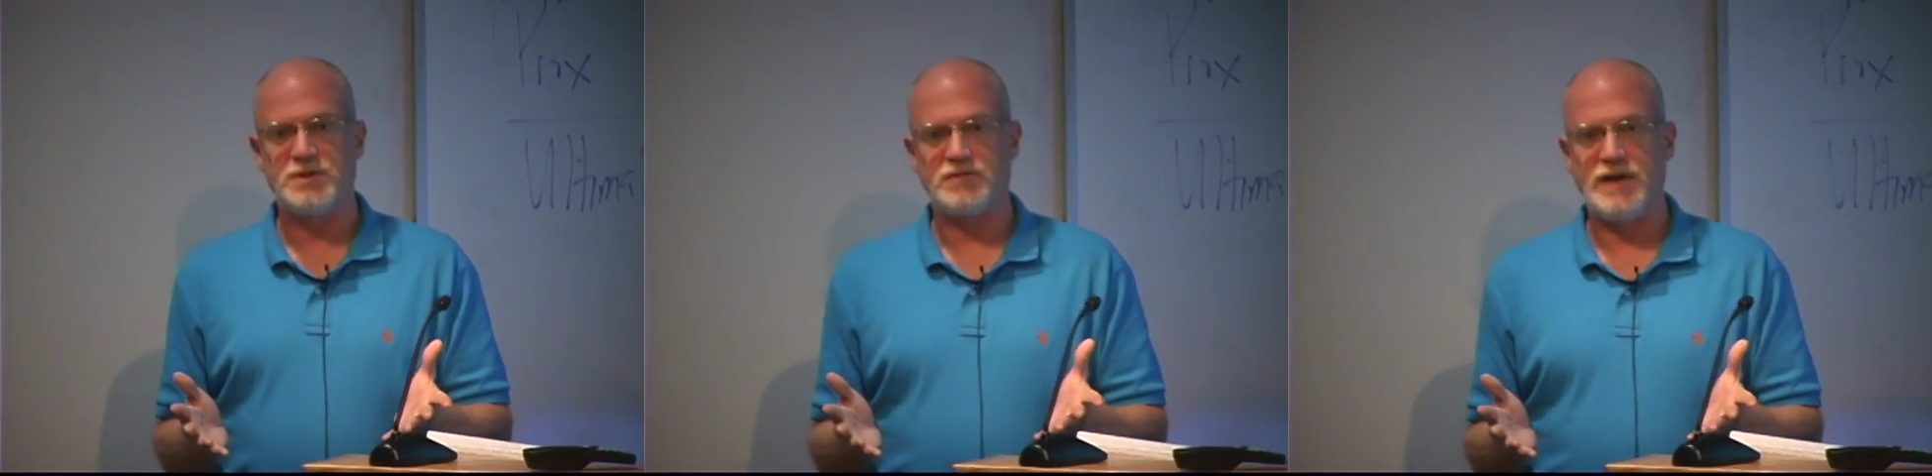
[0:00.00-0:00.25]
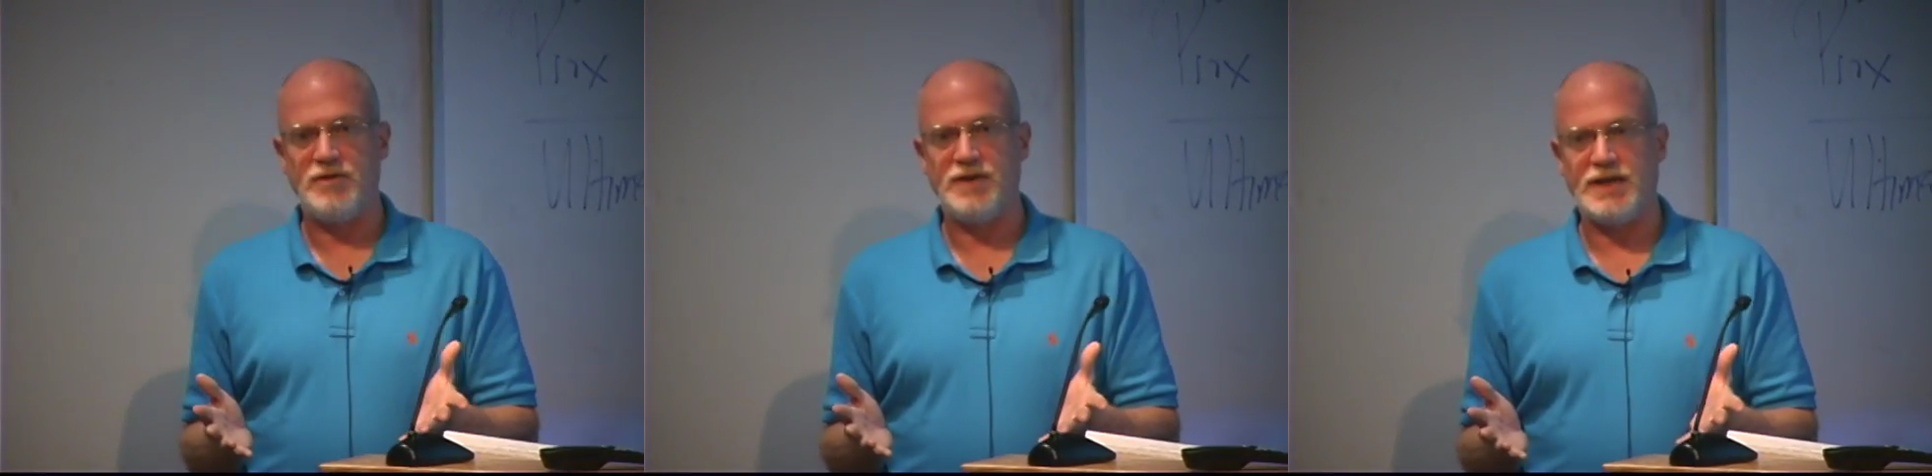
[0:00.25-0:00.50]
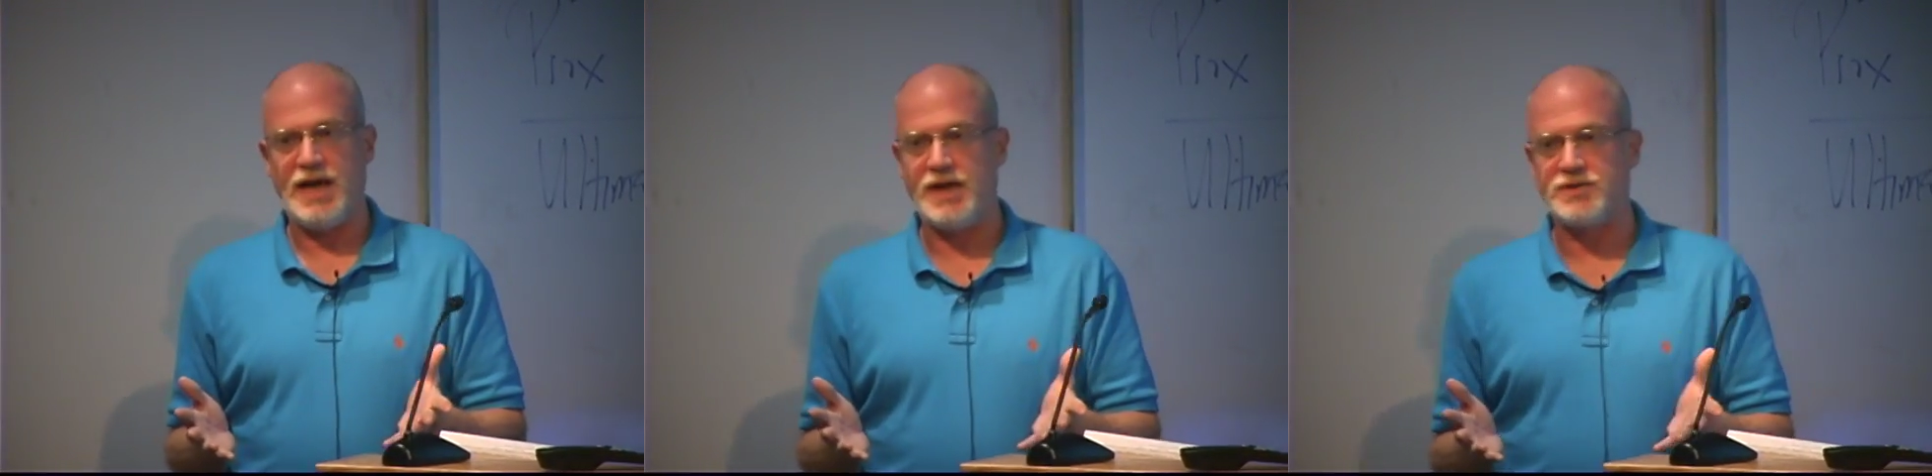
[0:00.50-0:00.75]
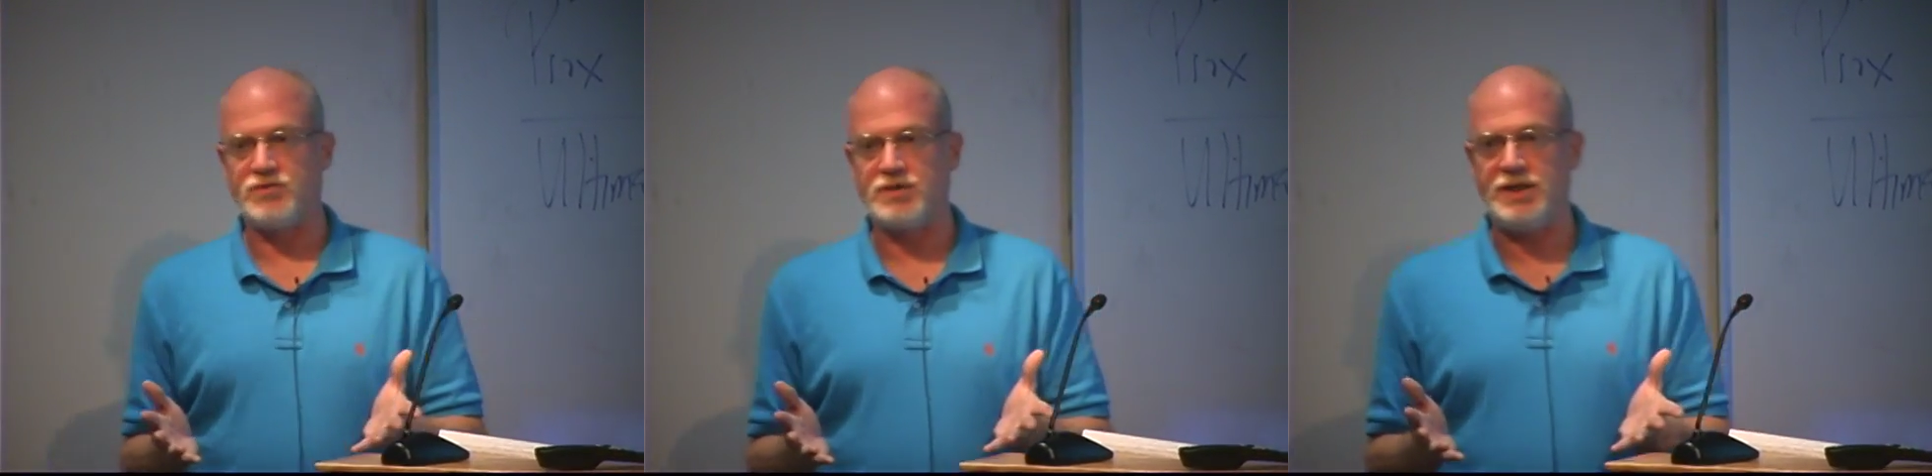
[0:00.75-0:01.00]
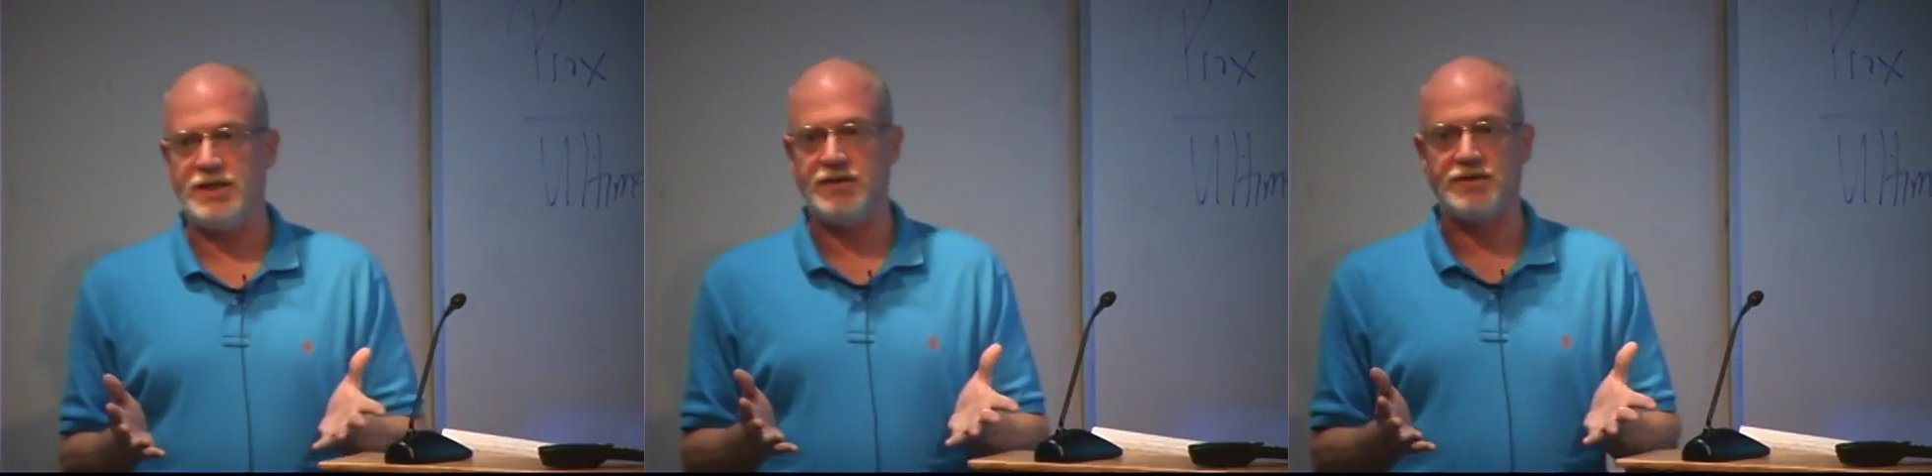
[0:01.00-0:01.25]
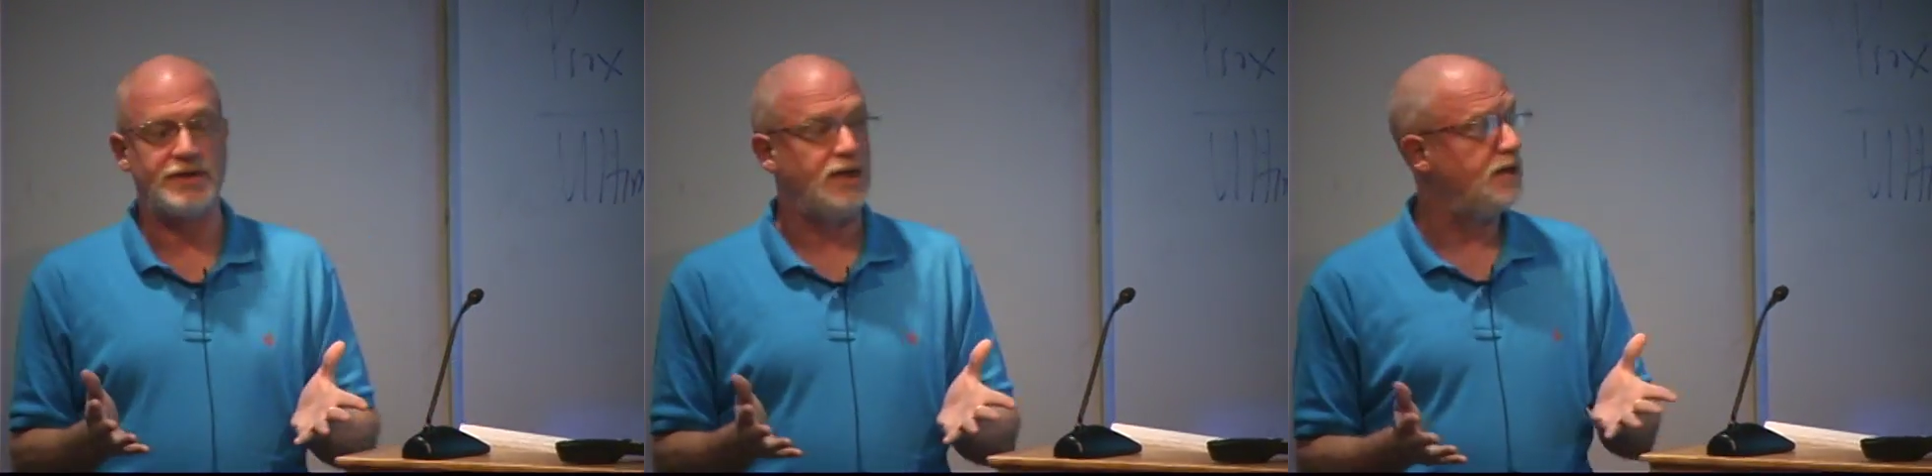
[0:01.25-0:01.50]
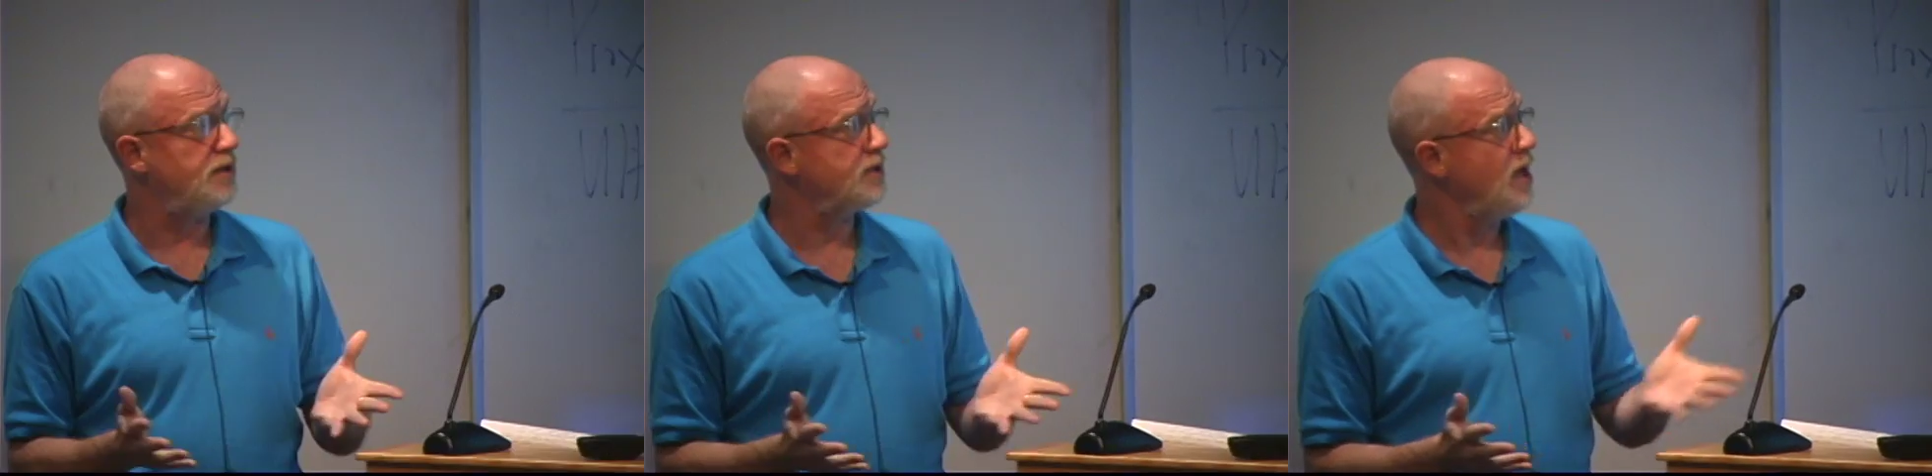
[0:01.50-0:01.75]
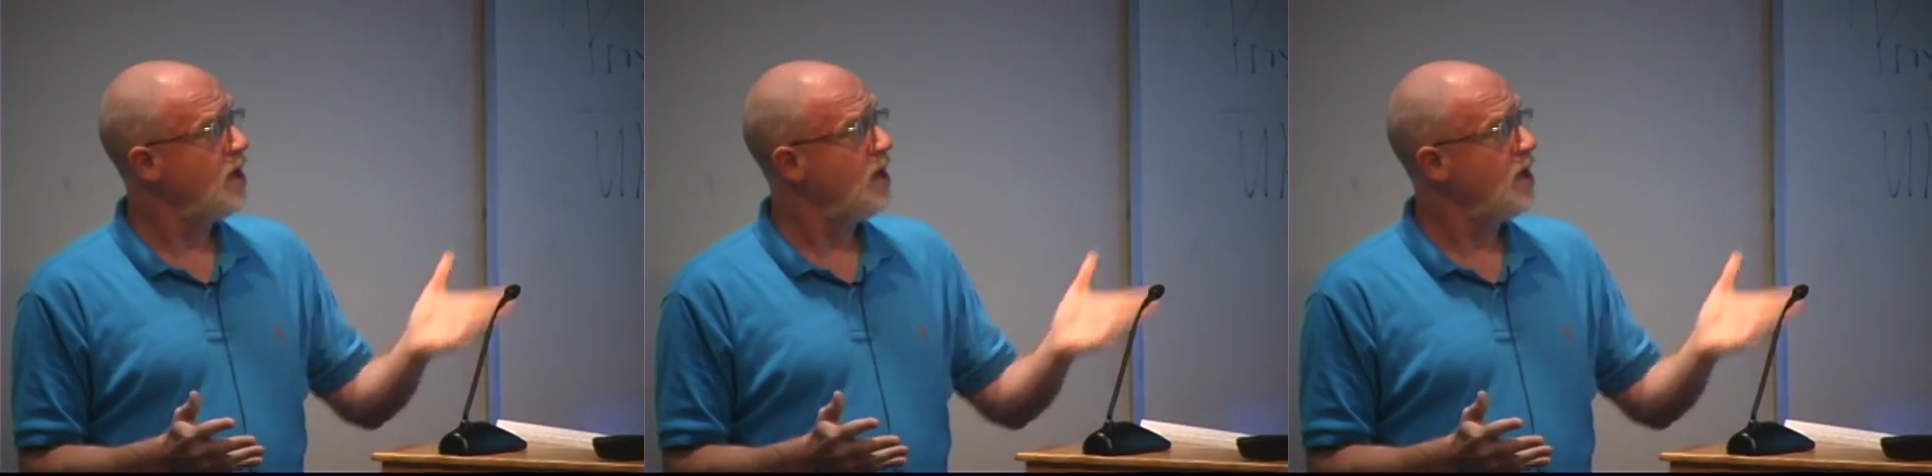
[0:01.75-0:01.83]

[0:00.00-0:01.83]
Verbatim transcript: surrounding astroglial cells.